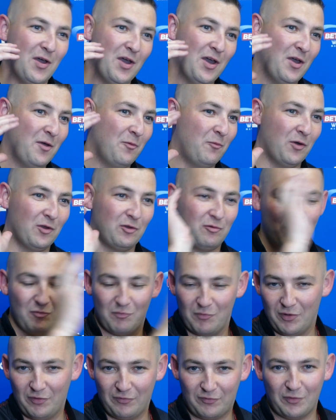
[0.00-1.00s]
once we've
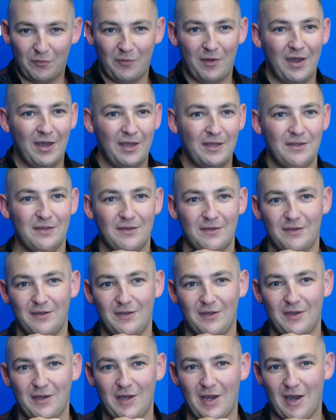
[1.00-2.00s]
moved away,
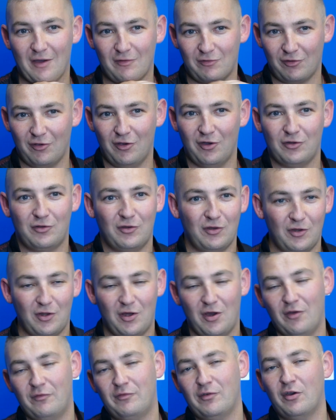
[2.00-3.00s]
I've sorted
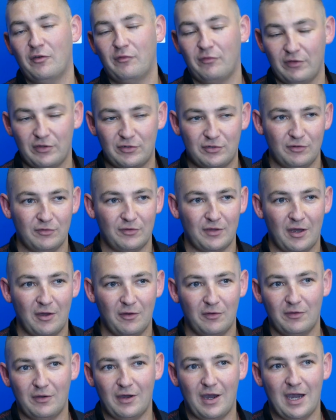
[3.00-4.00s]
other issues
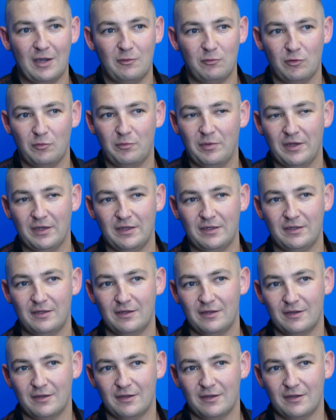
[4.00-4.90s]
out, I will be,